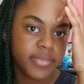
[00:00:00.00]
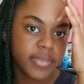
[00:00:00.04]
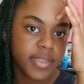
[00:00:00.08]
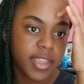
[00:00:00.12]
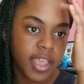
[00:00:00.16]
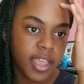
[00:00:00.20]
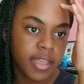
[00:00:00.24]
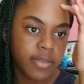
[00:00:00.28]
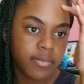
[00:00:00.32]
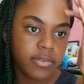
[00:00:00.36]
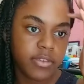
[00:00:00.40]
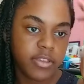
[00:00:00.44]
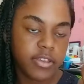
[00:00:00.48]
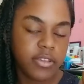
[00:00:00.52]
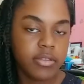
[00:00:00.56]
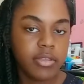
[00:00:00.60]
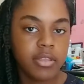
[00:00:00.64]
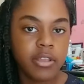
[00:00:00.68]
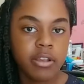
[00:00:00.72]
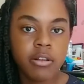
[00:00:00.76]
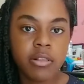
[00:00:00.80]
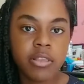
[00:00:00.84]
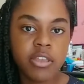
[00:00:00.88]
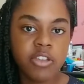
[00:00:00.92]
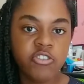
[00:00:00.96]
and
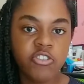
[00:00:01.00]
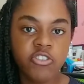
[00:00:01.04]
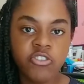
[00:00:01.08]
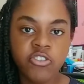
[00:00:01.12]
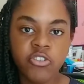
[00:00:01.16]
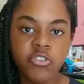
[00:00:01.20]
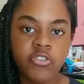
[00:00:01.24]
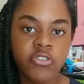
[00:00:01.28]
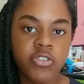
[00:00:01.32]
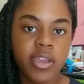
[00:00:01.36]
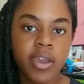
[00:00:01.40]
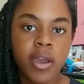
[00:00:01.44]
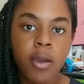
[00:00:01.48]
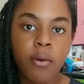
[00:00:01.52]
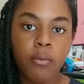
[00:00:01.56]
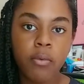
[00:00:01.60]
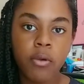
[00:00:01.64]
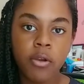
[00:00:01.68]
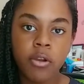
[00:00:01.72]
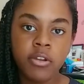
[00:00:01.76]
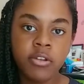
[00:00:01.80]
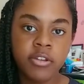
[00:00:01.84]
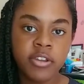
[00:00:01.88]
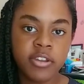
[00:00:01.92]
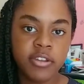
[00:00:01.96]
literally just use like a
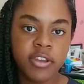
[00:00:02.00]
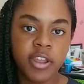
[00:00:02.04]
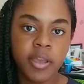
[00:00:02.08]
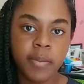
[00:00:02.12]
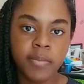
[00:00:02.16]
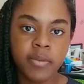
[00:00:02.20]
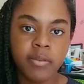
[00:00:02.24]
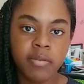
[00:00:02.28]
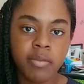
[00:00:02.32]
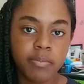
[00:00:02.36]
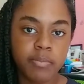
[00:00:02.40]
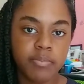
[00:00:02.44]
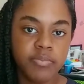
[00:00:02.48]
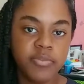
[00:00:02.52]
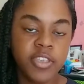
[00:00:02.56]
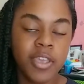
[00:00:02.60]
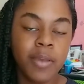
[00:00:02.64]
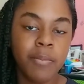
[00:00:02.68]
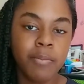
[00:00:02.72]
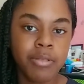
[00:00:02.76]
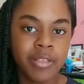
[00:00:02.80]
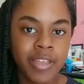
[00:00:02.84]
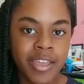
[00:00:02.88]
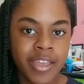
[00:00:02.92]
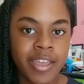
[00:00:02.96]
Word
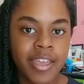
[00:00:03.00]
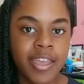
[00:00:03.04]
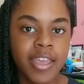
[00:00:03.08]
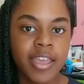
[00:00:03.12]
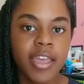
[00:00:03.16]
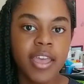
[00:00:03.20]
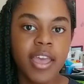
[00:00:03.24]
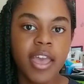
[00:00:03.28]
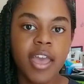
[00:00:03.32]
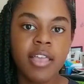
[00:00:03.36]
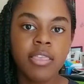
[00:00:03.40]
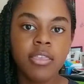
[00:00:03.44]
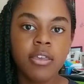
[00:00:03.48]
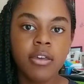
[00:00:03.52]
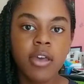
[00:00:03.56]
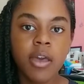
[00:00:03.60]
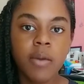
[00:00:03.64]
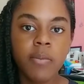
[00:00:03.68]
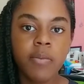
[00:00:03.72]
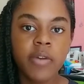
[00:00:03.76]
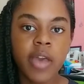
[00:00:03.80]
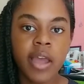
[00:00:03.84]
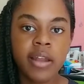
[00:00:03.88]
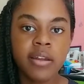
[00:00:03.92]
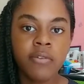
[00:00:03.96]
template and look
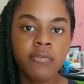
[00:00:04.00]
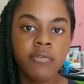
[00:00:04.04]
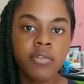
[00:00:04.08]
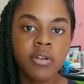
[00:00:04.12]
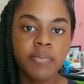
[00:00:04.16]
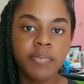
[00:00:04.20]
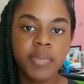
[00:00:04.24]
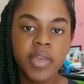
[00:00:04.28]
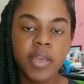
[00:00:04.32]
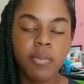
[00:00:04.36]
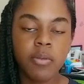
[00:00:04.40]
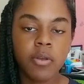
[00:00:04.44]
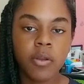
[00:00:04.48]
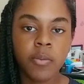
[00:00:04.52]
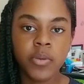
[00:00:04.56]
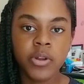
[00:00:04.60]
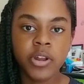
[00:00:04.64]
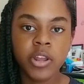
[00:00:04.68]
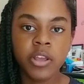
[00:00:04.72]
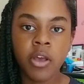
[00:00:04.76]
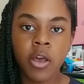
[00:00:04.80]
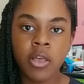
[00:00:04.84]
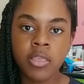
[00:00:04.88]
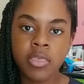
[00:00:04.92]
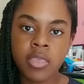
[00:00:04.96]
up kind of what people are
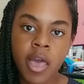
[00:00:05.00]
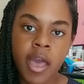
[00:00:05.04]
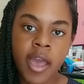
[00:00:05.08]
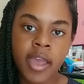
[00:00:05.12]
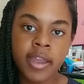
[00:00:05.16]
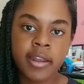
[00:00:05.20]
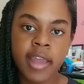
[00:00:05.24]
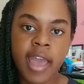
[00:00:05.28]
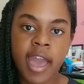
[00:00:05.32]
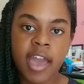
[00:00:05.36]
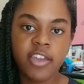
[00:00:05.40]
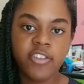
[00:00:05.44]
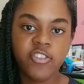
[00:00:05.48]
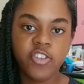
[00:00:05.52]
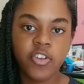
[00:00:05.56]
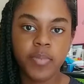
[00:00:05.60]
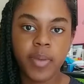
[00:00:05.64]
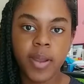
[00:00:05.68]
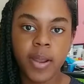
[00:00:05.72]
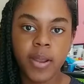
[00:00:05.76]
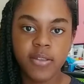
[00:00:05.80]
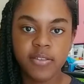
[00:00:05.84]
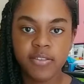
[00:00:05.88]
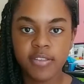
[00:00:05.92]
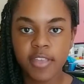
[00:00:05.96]
putting online. Ask your
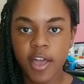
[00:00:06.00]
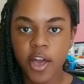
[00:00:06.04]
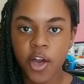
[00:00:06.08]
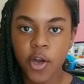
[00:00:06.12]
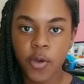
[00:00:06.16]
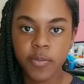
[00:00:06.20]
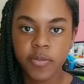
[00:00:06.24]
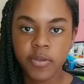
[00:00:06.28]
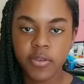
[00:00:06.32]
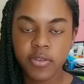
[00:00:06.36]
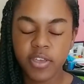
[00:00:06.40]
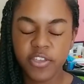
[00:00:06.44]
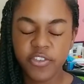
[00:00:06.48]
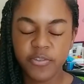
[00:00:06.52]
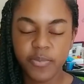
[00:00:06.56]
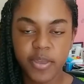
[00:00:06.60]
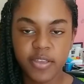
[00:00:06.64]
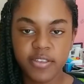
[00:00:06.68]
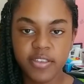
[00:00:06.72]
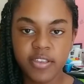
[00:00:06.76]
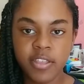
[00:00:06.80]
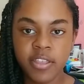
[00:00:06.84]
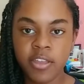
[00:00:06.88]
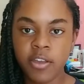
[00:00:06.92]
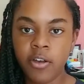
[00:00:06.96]
parents to help you. That's
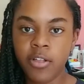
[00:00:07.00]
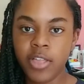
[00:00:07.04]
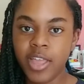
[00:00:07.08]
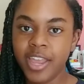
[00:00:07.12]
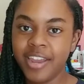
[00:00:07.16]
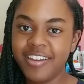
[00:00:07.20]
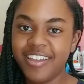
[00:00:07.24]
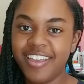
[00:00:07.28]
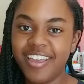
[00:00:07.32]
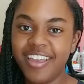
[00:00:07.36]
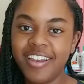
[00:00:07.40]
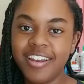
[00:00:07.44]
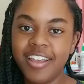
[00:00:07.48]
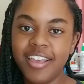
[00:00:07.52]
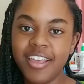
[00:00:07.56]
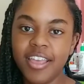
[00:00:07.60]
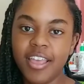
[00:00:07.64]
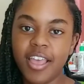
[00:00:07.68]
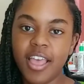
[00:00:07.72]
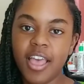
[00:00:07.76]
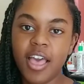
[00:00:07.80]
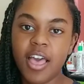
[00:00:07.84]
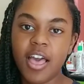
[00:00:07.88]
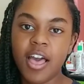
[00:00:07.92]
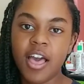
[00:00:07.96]
basically all I did.
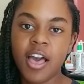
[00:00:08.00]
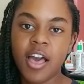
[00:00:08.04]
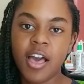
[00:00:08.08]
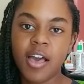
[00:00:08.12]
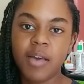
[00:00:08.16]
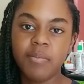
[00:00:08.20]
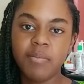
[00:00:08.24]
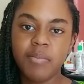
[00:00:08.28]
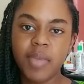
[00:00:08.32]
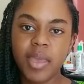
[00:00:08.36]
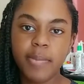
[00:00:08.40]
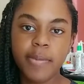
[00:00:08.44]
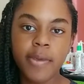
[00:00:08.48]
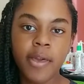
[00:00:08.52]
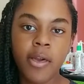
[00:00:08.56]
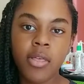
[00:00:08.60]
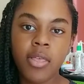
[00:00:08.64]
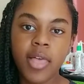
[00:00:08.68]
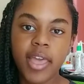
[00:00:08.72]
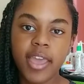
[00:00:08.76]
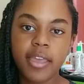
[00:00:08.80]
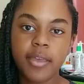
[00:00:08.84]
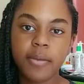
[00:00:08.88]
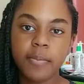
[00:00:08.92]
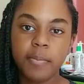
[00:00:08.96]
Maybe I'll
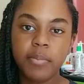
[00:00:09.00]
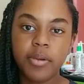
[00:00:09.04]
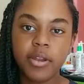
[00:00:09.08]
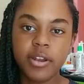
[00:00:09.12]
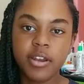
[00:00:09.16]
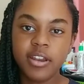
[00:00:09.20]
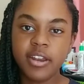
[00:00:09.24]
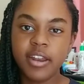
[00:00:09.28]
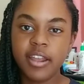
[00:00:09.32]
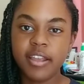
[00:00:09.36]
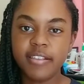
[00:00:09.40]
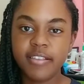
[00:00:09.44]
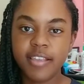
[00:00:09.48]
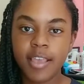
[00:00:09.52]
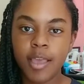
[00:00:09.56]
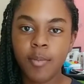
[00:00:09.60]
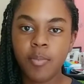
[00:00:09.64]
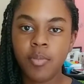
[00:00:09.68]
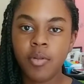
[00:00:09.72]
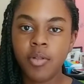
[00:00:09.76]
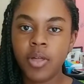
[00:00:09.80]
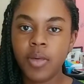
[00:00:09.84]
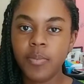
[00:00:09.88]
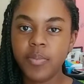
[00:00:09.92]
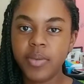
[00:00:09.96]
like put an
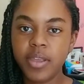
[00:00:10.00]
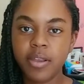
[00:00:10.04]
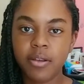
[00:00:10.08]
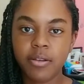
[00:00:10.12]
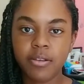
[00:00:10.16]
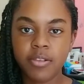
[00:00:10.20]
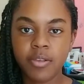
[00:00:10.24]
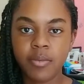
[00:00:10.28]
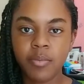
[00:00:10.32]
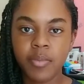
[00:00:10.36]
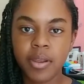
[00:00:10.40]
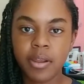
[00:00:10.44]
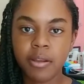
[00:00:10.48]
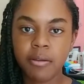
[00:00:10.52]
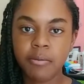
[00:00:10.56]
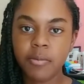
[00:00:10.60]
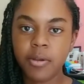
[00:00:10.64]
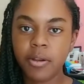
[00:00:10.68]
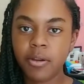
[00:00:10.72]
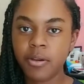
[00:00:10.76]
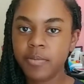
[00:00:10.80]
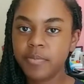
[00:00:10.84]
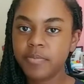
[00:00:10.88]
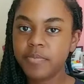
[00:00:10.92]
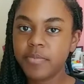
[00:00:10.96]
example up here somewhere
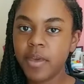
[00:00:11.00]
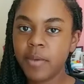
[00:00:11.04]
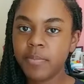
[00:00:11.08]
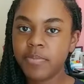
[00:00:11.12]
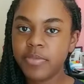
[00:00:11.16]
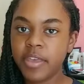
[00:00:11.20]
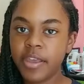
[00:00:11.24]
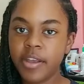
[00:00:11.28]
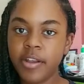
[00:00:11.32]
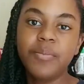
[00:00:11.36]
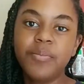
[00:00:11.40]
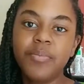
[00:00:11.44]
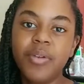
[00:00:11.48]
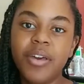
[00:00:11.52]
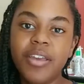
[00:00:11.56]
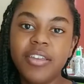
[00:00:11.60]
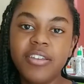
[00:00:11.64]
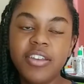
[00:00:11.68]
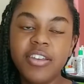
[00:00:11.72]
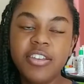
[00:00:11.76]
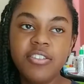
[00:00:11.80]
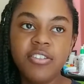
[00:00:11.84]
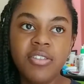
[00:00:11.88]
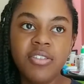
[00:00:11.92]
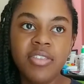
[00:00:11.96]
or up there, but you
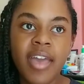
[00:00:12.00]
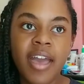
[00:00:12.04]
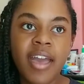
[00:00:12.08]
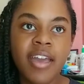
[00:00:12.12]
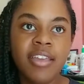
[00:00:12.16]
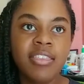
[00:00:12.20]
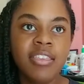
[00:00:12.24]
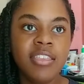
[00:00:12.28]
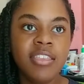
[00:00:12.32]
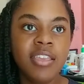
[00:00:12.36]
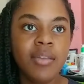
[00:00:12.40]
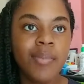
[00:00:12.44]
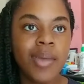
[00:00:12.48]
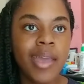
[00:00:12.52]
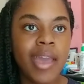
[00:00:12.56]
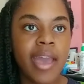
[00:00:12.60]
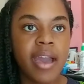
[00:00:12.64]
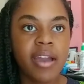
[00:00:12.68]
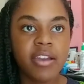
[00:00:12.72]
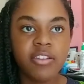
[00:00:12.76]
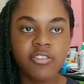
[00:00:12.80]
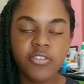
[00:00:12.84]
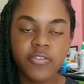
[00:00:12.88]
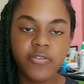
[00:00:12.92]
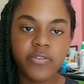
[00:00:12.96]
could do that. And then they may
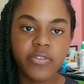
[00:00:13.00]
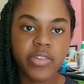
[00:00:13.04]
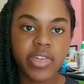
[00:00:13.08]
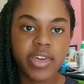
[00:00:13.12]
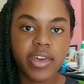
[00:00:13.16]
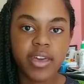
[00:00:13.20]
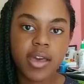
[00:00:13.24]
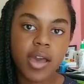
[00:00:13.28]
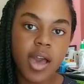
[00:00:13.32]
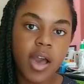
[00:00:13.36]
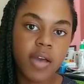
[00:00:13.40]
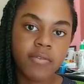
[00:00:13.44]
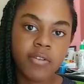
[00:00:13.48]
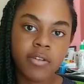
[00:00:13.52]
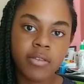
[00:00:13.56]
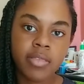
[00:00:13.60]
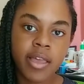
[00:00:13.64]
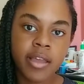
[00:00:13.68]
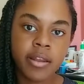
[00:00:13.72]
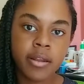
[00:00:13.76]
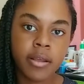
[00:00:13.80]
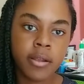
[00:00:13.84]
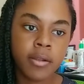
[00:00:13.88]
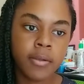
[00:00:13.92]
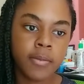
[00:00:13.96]
ask you for like a cover
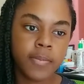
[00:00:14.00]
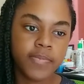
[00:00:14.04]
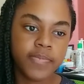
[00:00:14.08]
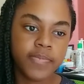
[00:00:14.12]
letter,